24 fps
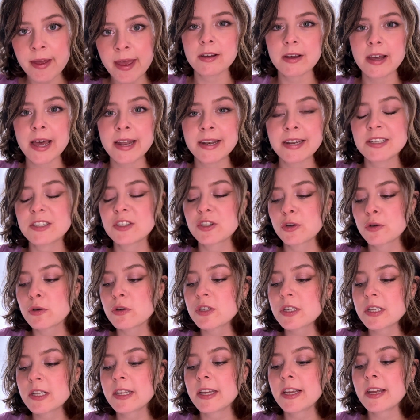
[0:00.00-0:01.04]
And it's
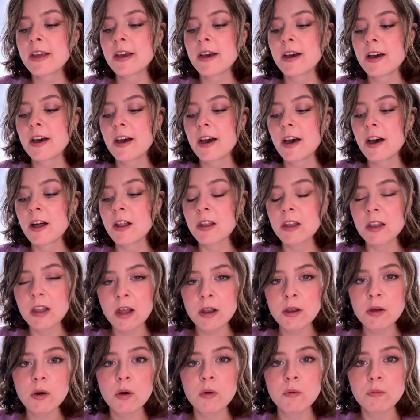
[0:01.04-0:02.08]
usually a
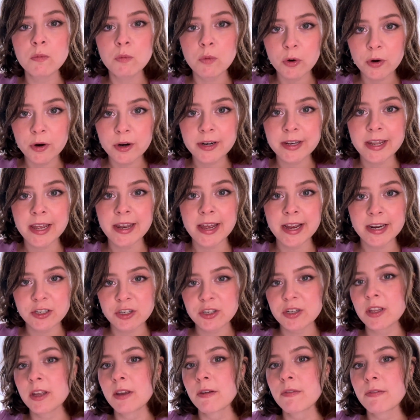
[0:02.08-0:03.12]
lot of work that
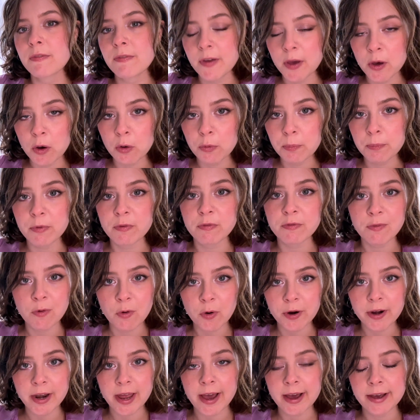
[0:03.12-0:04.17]
actually failed
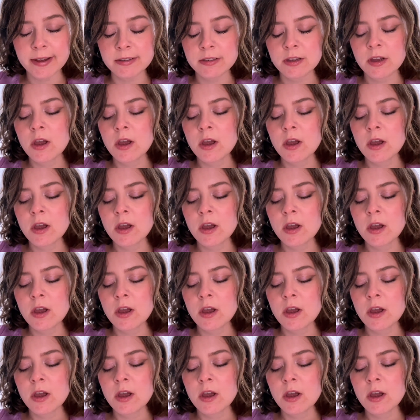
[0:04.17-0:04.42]
before that.